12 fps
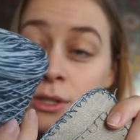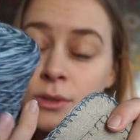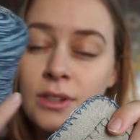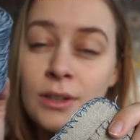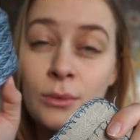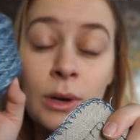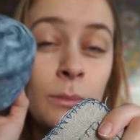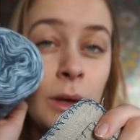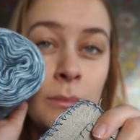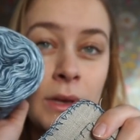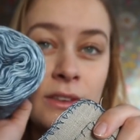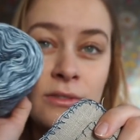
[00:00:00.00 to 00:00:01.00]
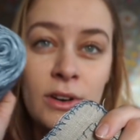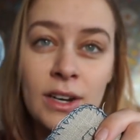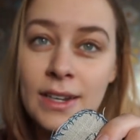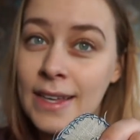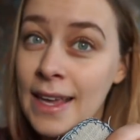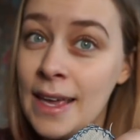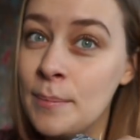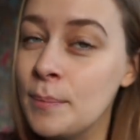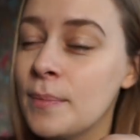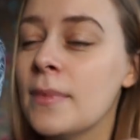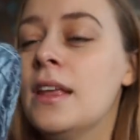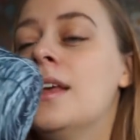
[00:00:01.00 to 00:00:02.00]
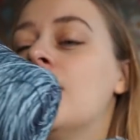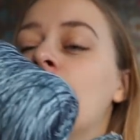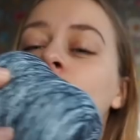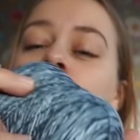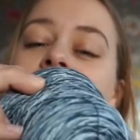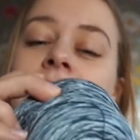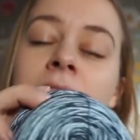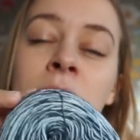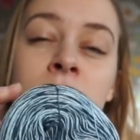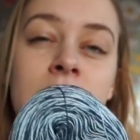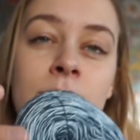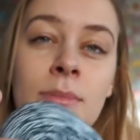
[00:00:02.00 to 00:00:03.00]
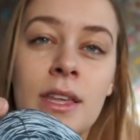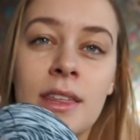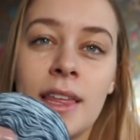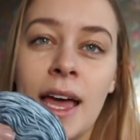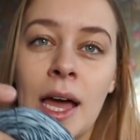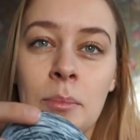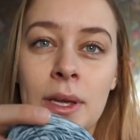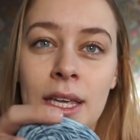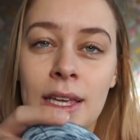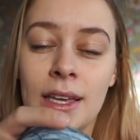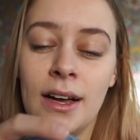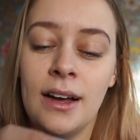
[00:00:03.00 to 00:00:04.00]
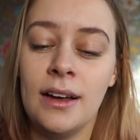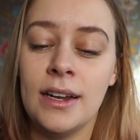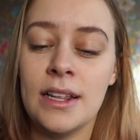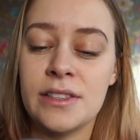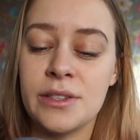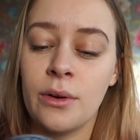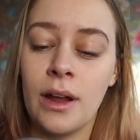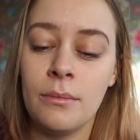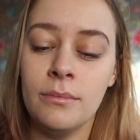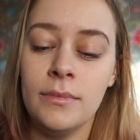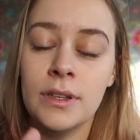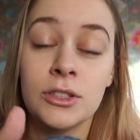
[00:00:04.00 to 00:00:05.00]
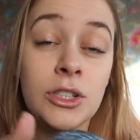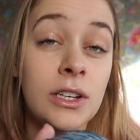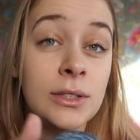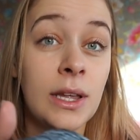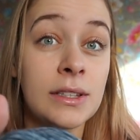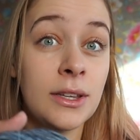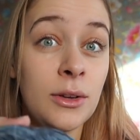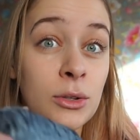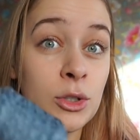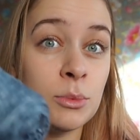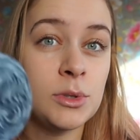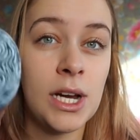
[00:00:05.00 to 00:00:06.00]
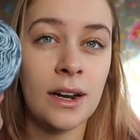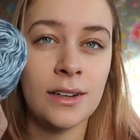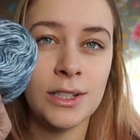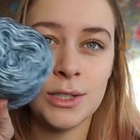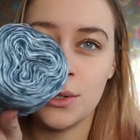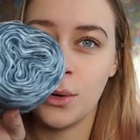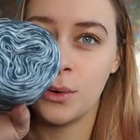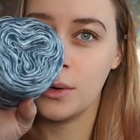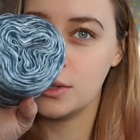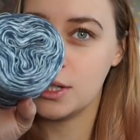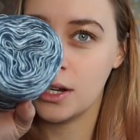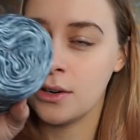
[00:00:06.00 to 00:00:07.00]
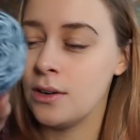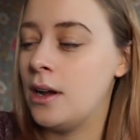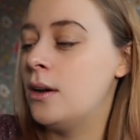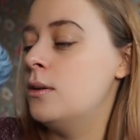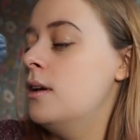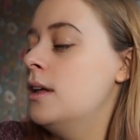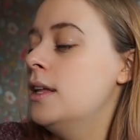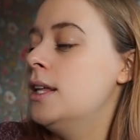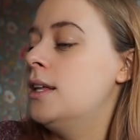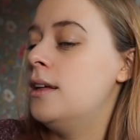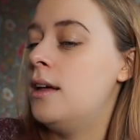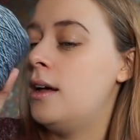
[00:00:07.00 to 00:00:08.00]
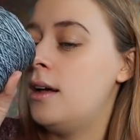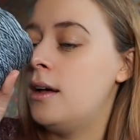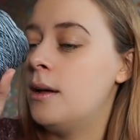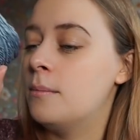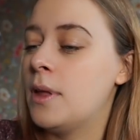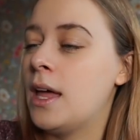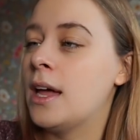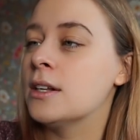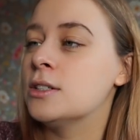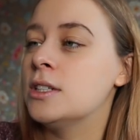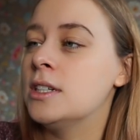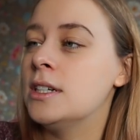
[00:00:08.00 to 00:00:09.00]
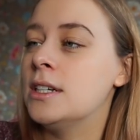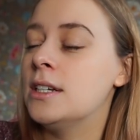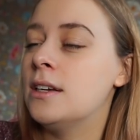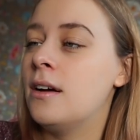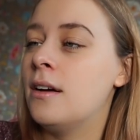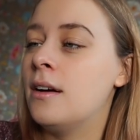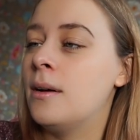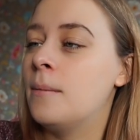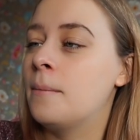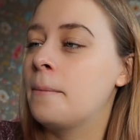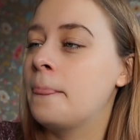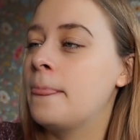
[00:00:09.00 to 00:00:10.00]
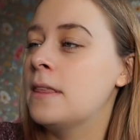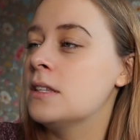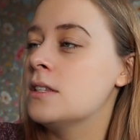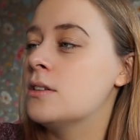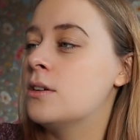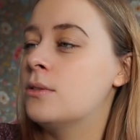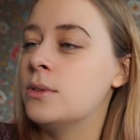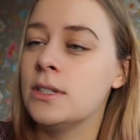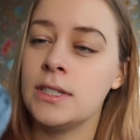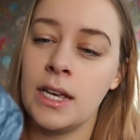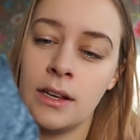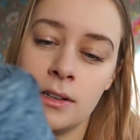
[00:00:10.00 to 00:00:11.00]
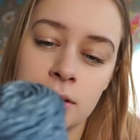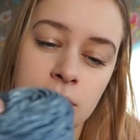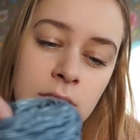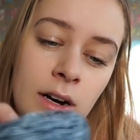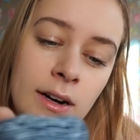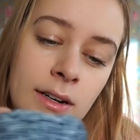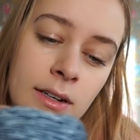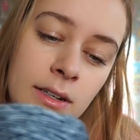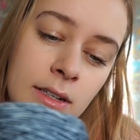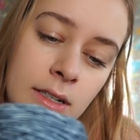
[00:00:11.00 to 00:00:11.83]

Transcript: run by my friend Kim, who is Kim Smith Happy on Instagram. She also has a YouTube channel, so go check her out. And she, this is her recycled yarn,